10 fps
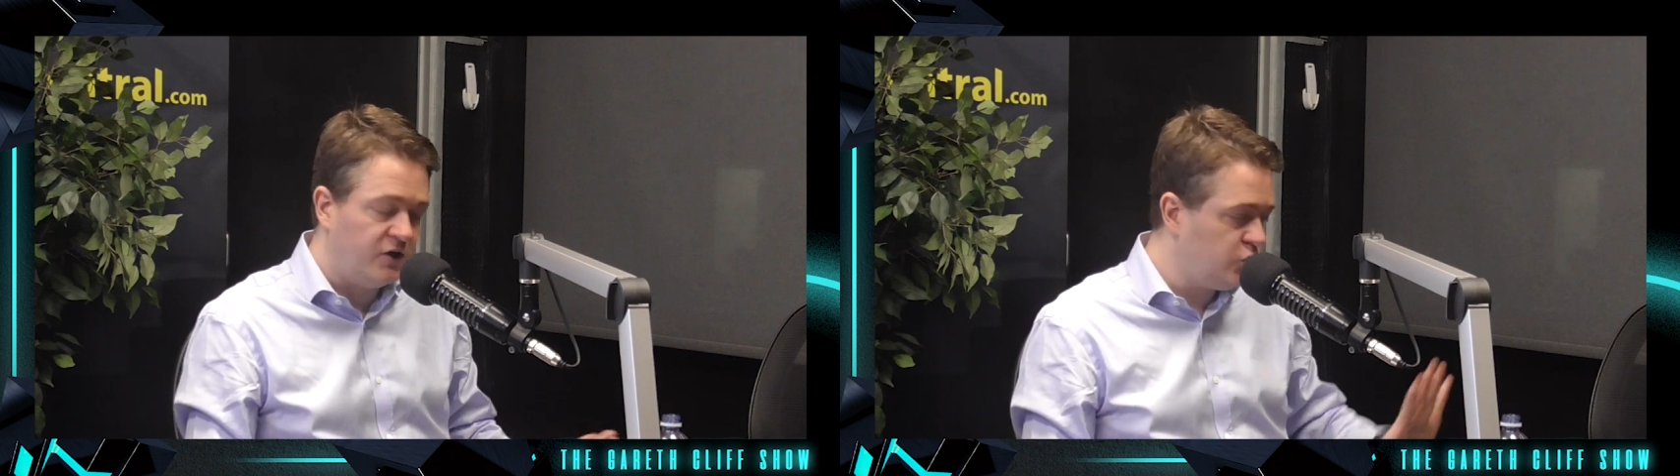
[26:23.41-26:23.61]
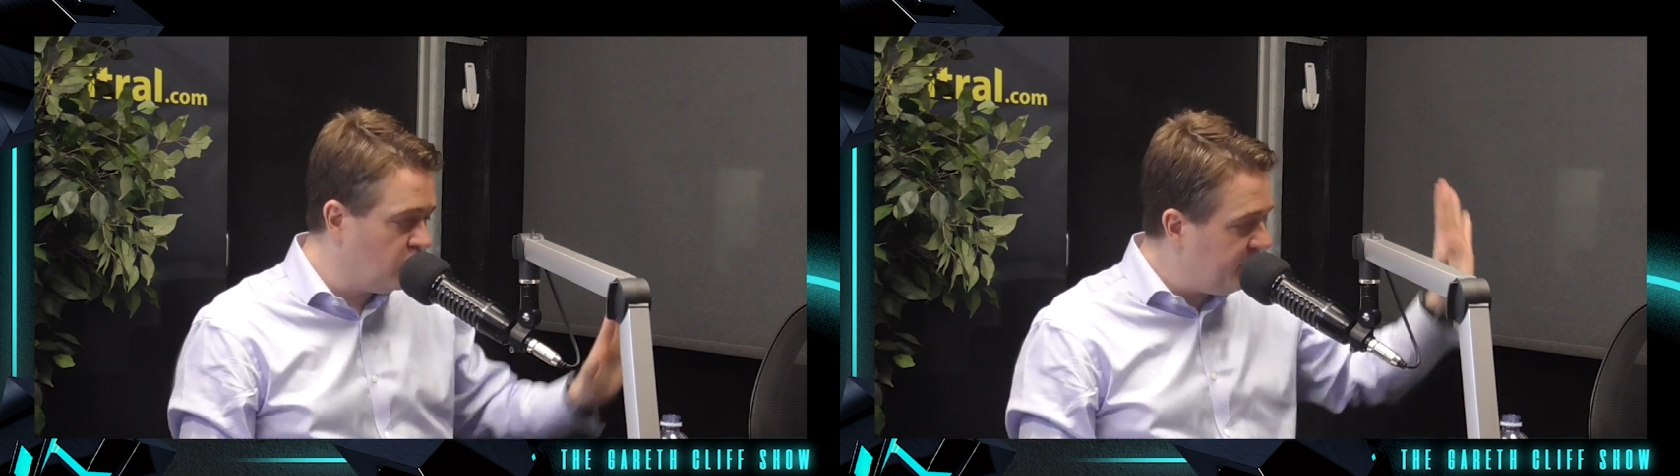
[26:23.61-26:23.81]

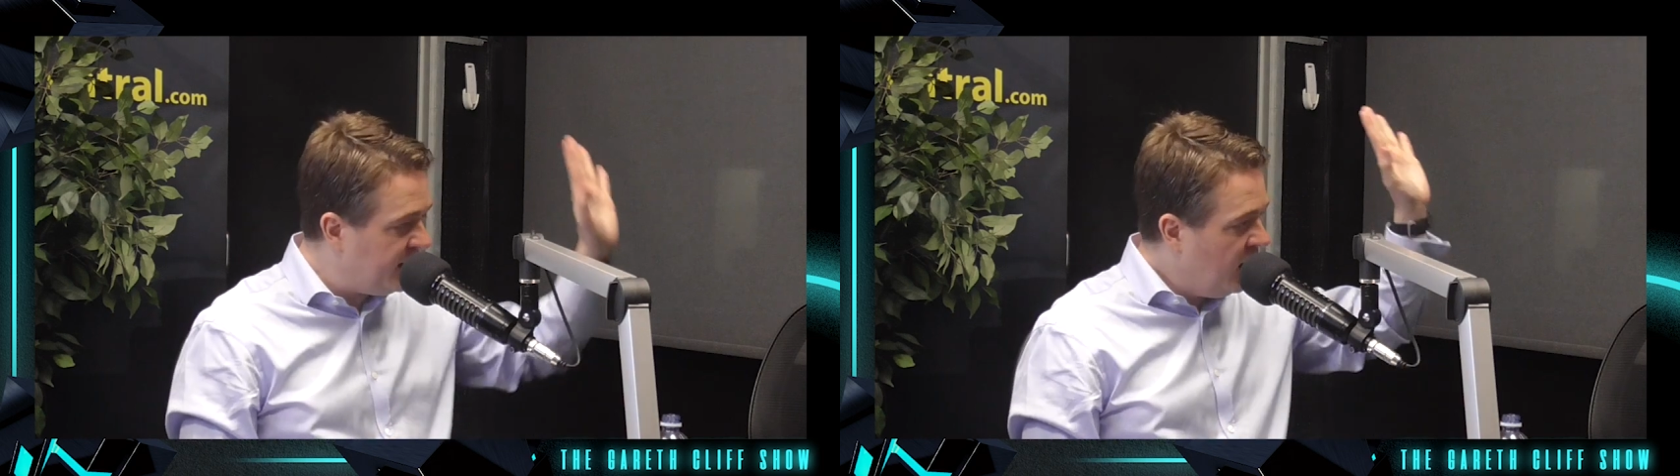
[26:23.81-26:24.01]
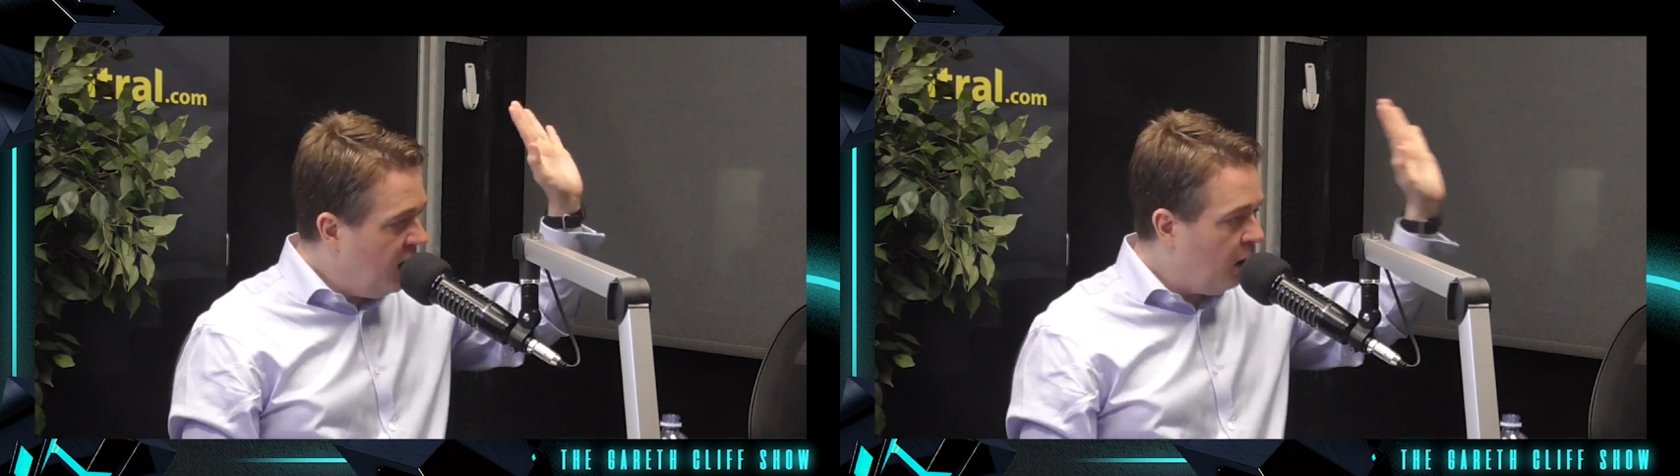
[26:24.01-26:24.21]
So you've got to
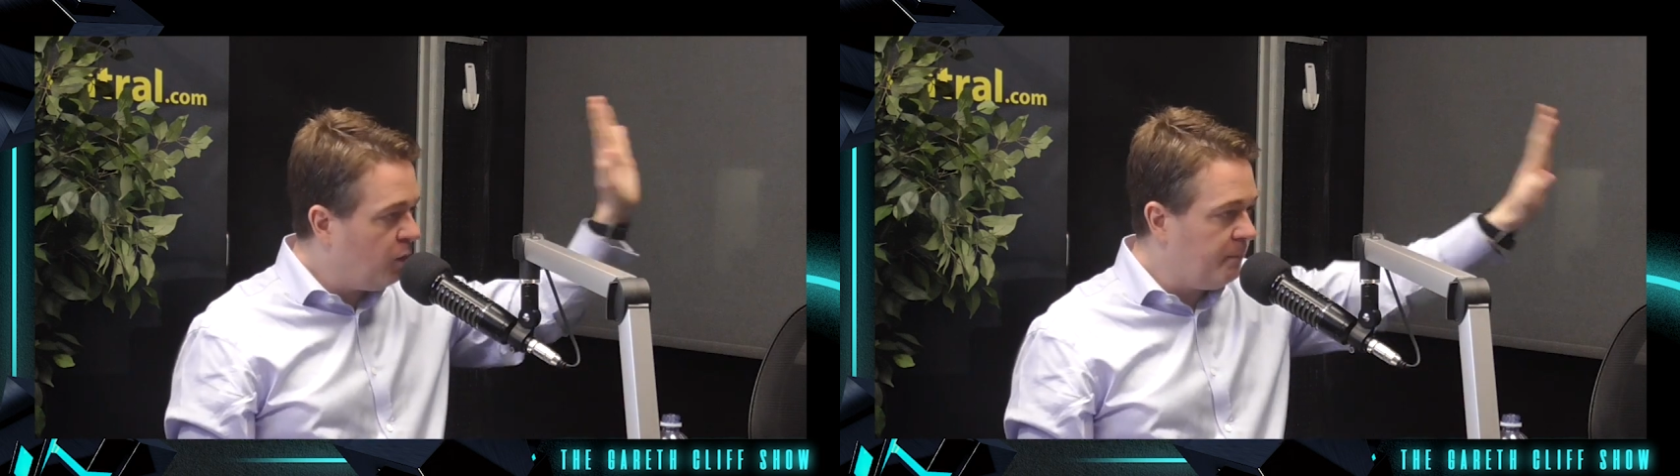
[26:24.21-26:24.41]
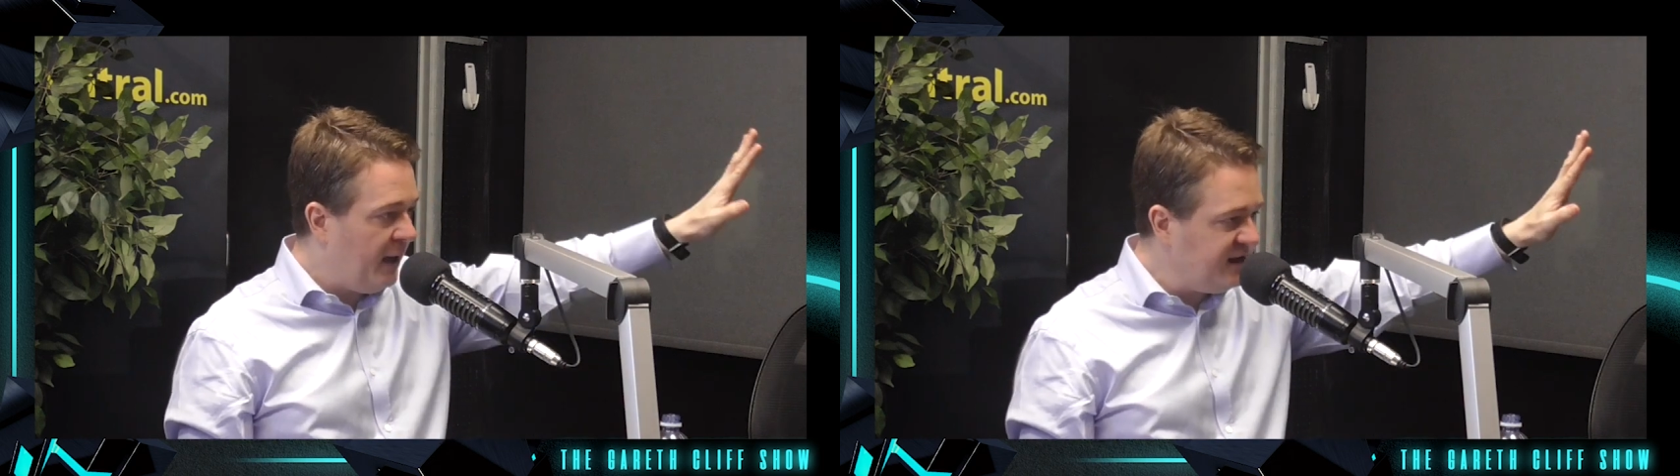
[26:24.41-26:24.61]
be, I
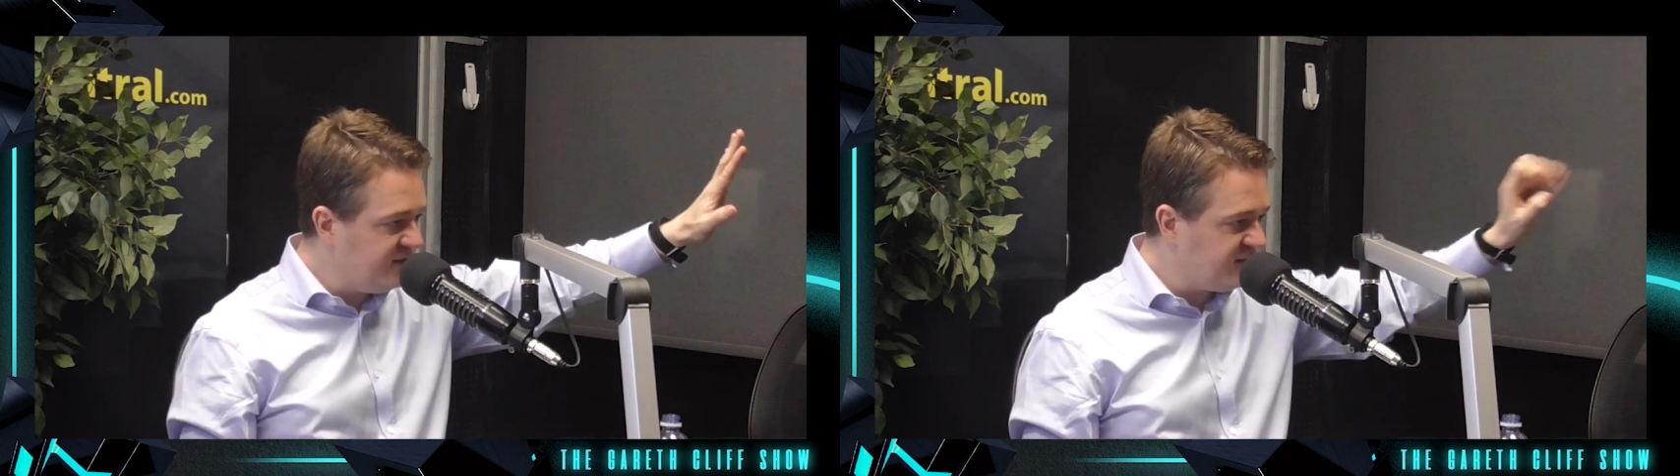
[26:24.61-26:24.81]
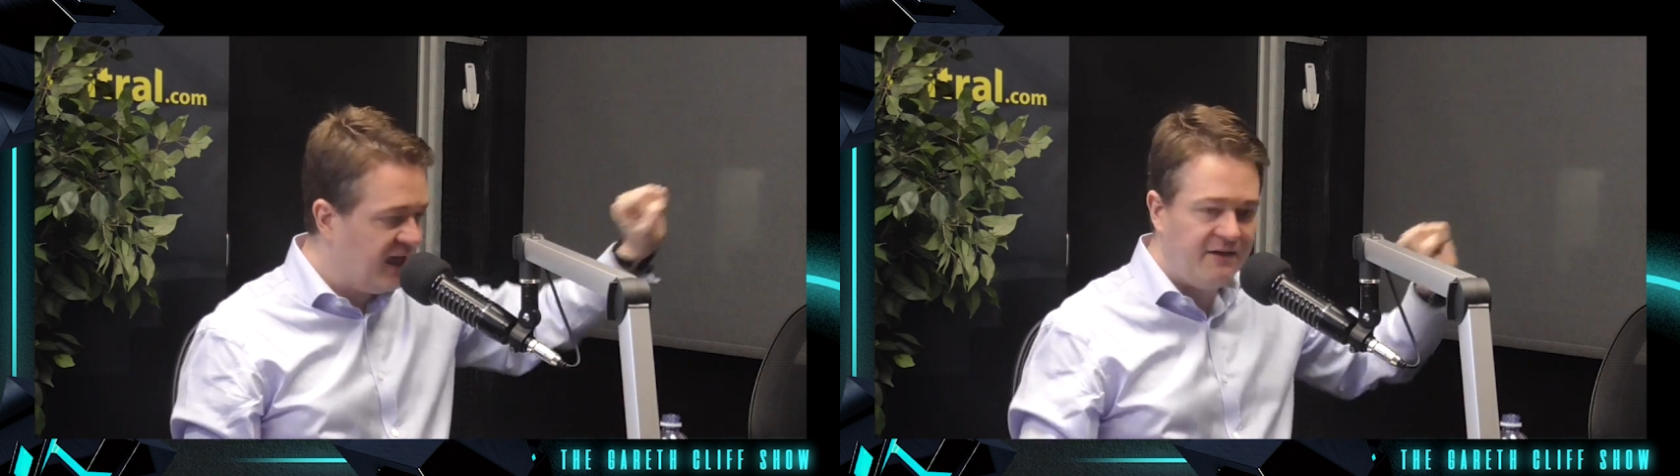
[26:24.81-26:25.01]
want to paint
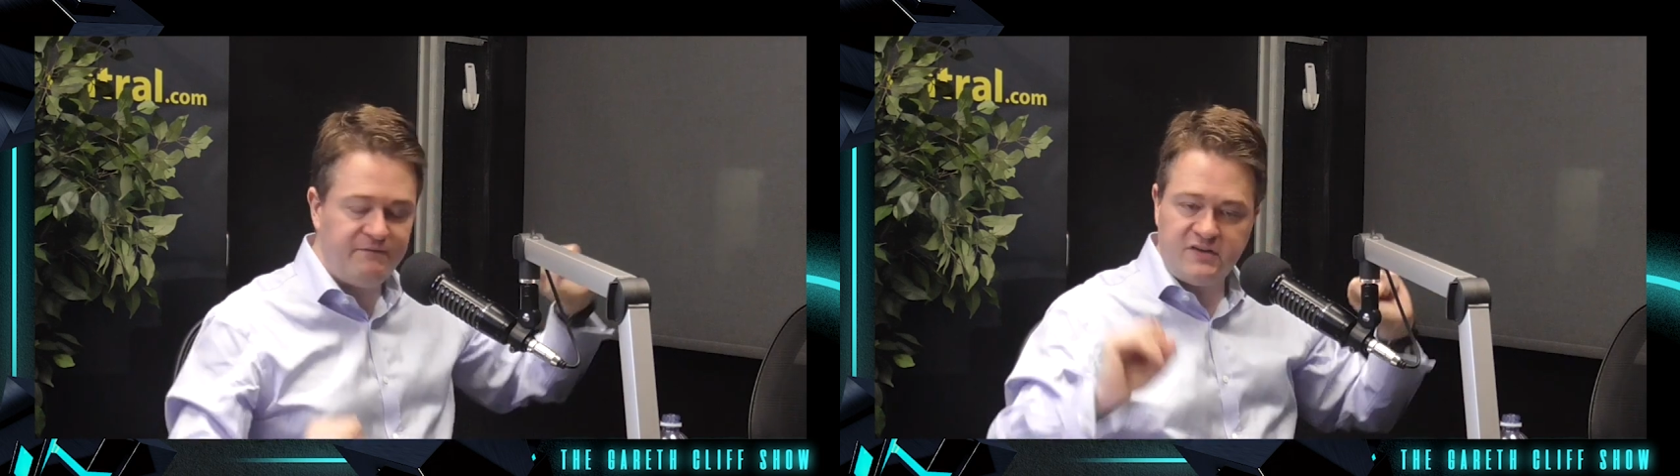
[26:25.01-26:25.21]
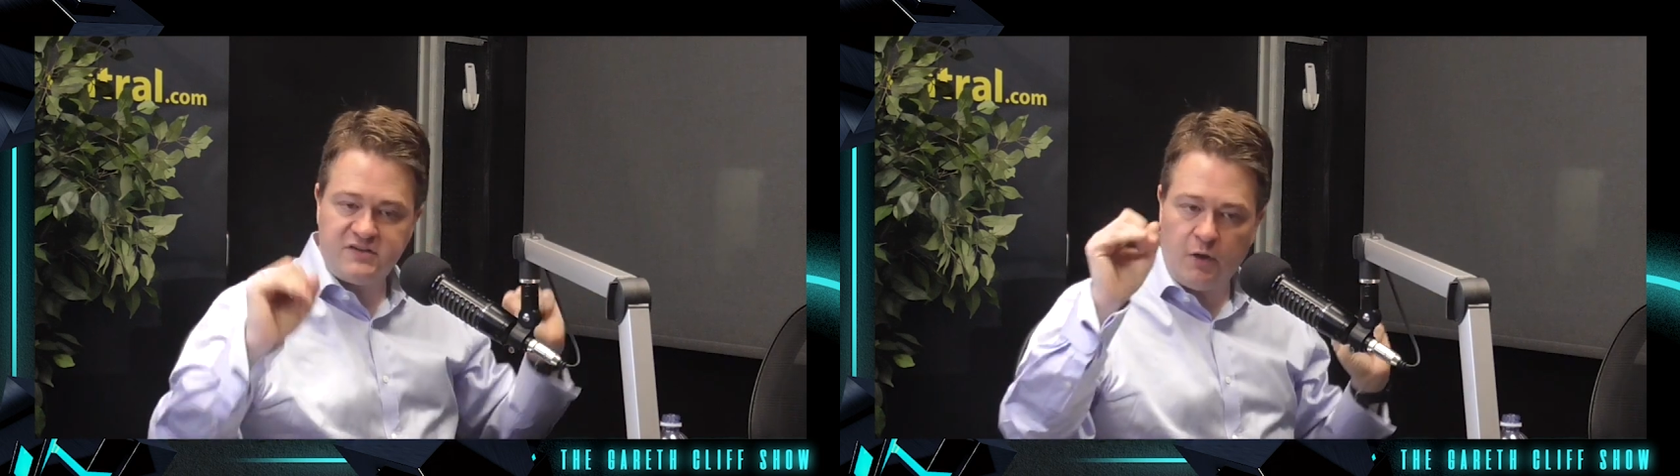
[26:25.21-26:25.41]
this canvas.